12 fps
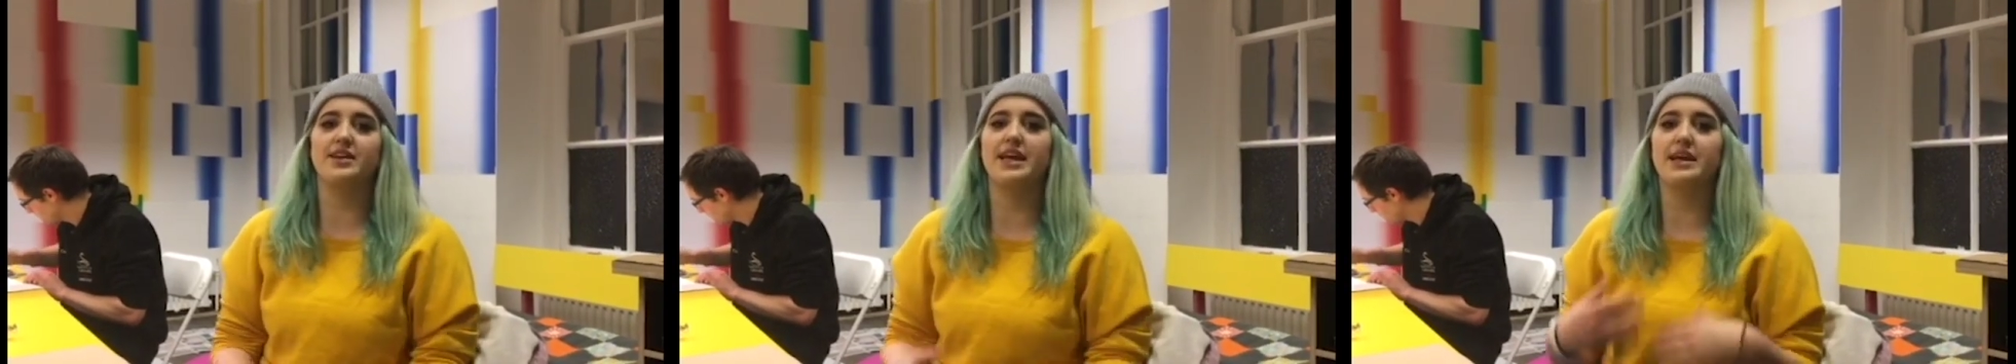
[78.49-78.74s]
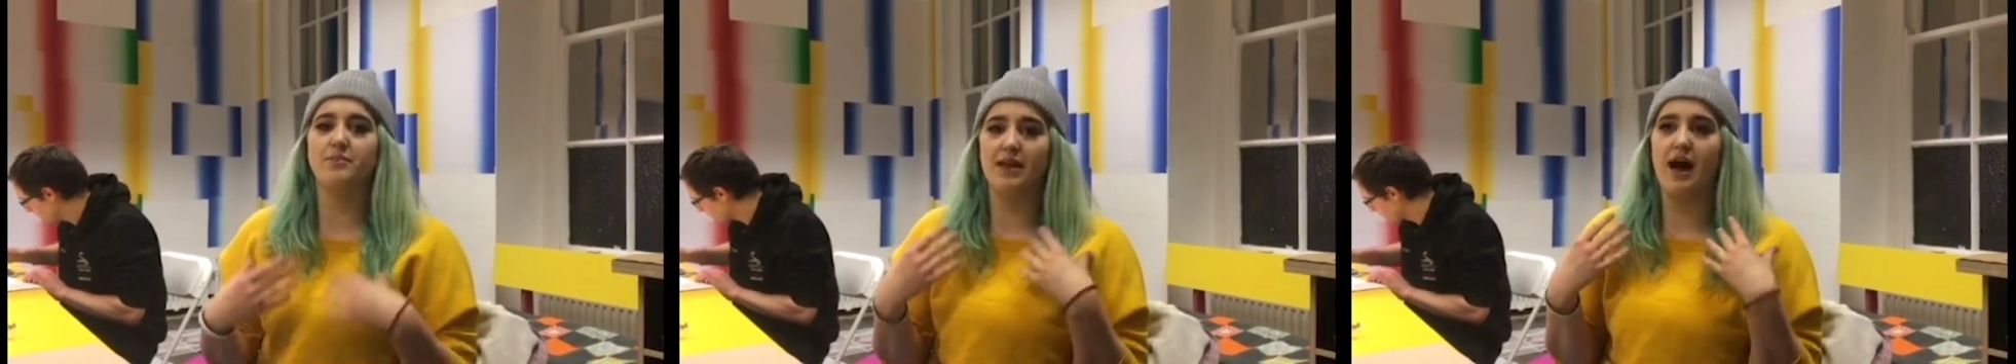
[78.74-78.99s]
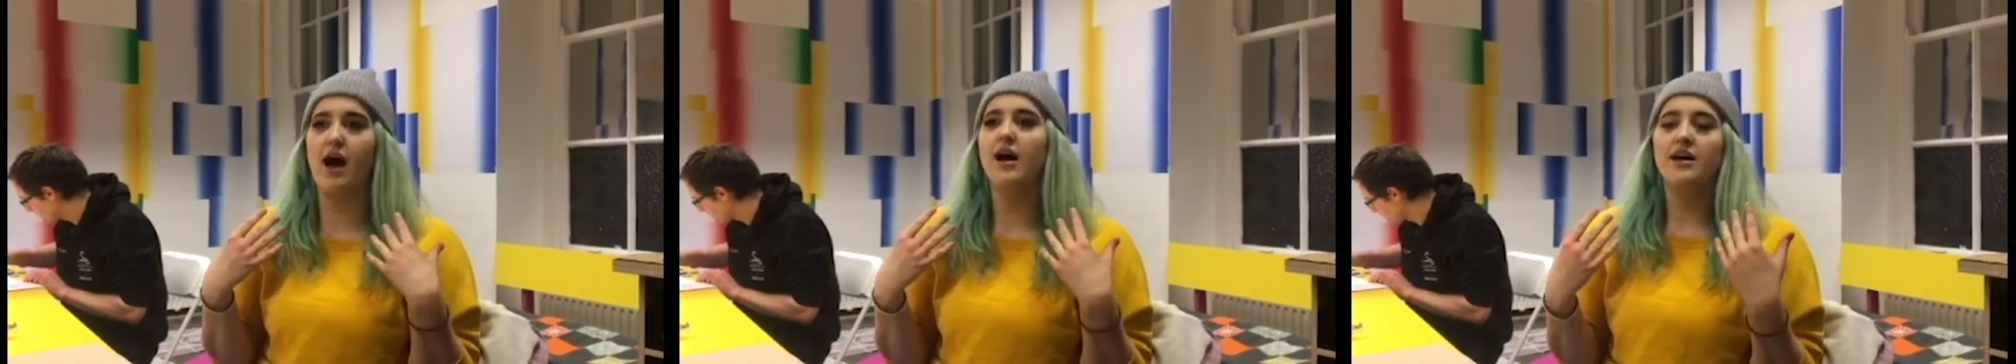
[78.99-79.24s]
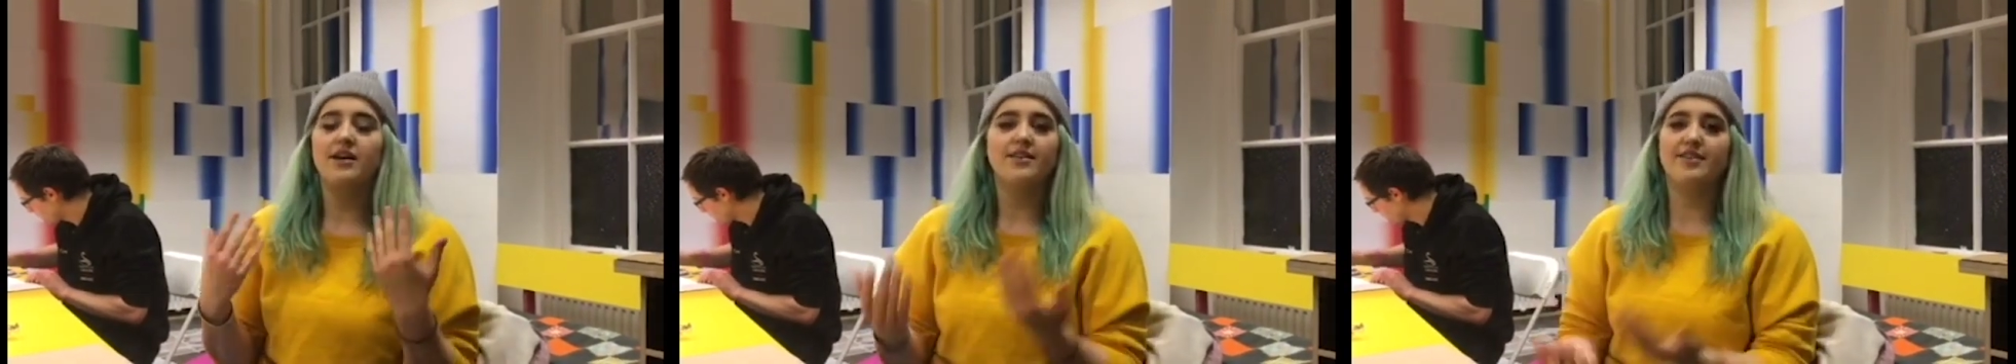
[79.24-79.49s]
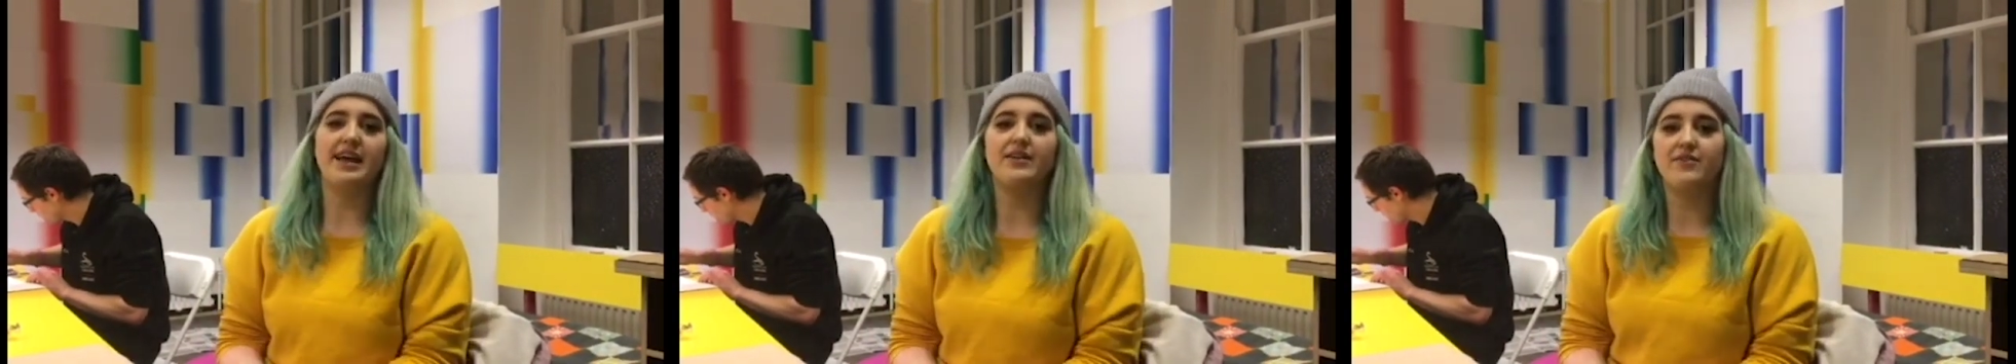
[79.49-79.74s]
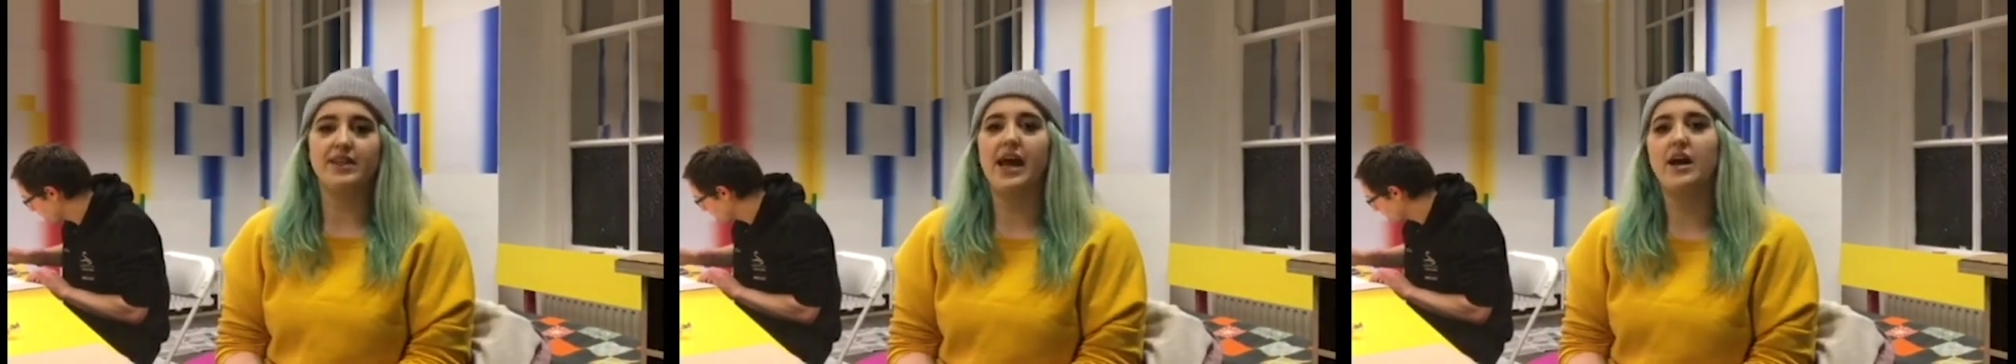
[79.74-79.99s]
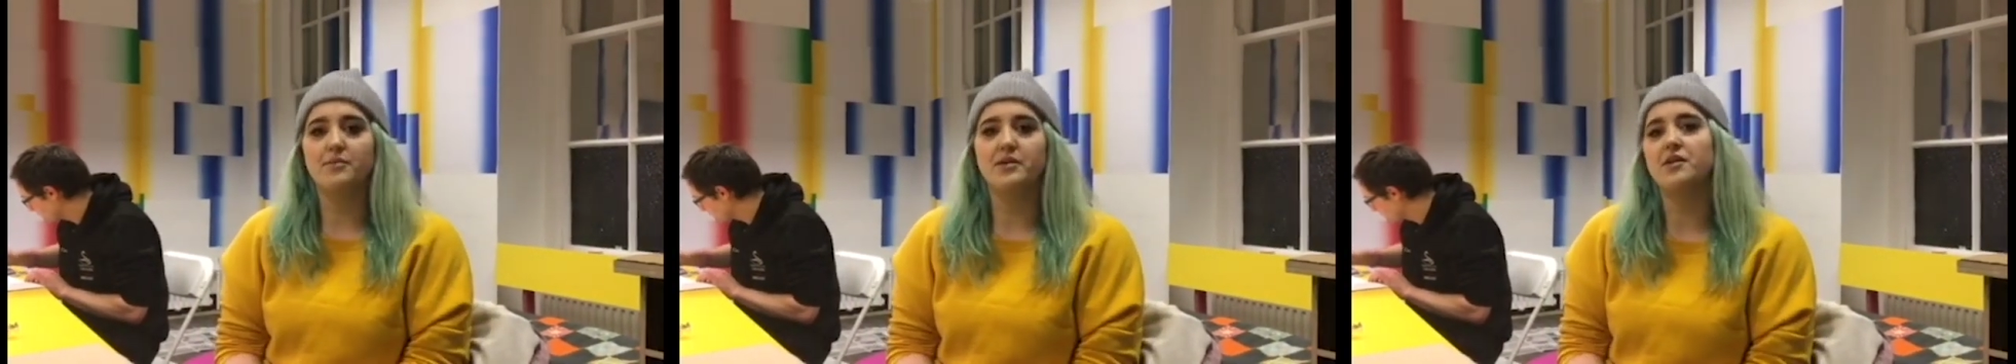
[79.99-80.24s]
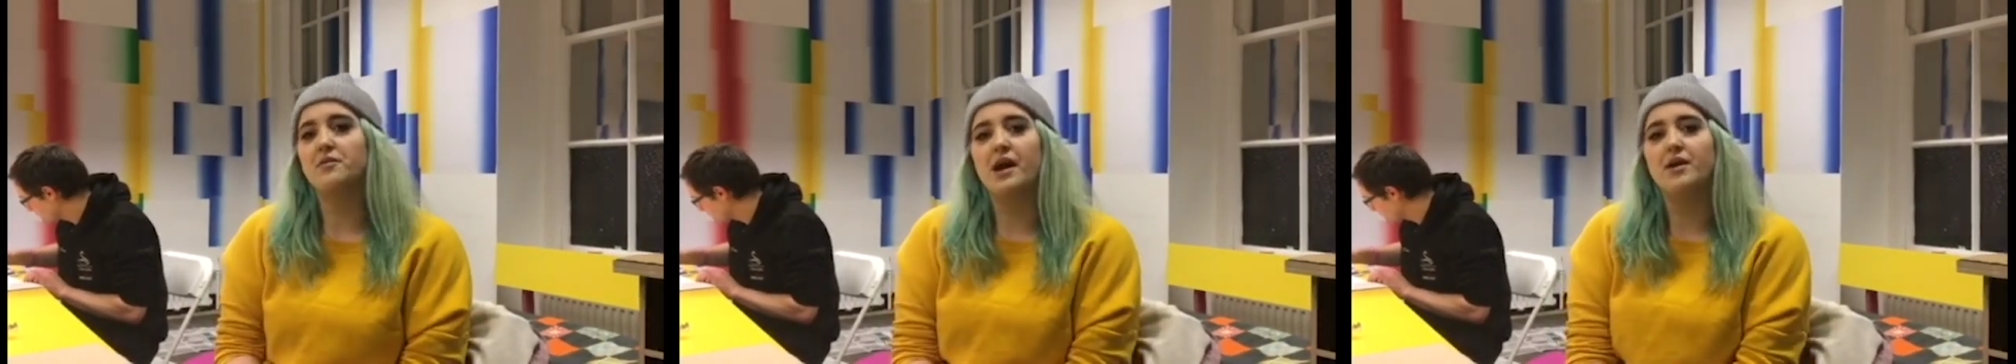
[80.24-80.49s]
to keep that safety
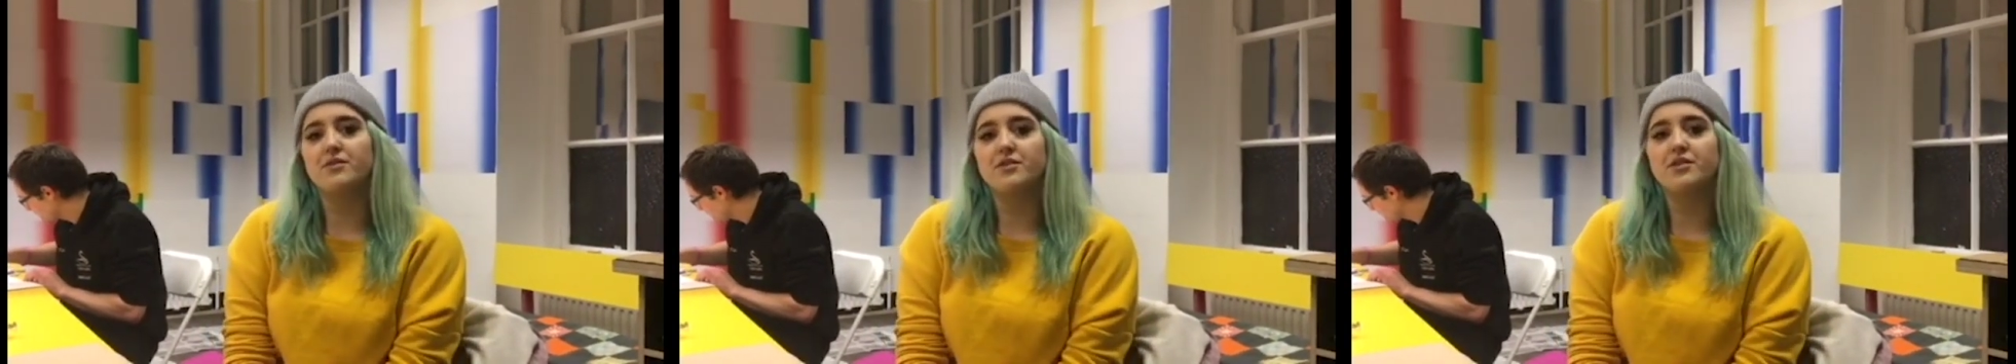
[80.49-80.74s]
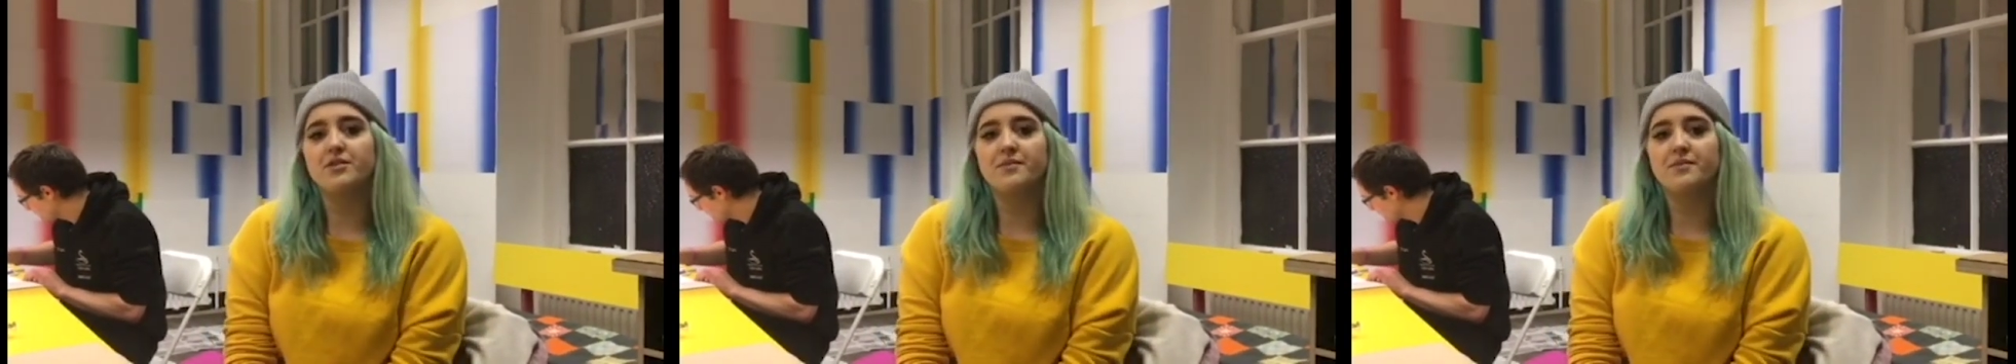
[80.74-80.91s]
element around.